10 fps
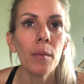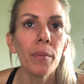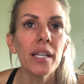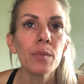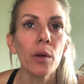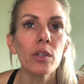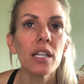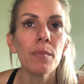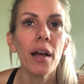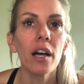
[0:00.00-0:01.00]
Best
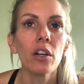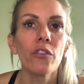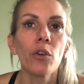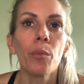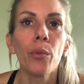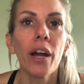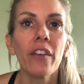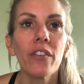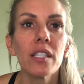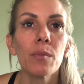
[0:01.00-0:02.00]
protein powder for
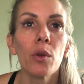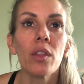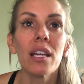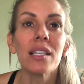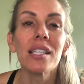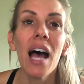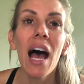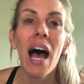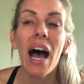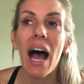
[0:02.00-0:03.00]
breakfast smoothies.
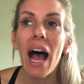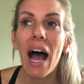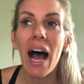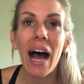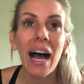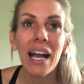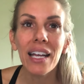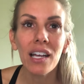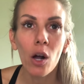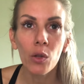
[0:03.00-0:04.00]
I
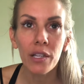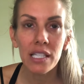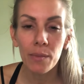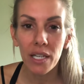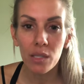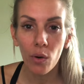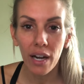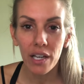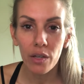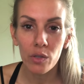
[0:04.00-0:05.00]
can only speak to what
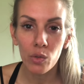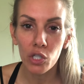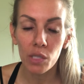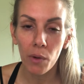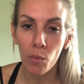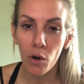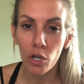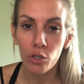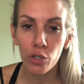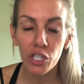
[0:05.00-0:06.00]
I use, which is Bowmar
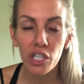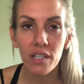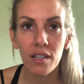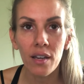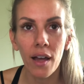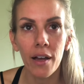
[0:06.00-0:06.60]
Nutrition.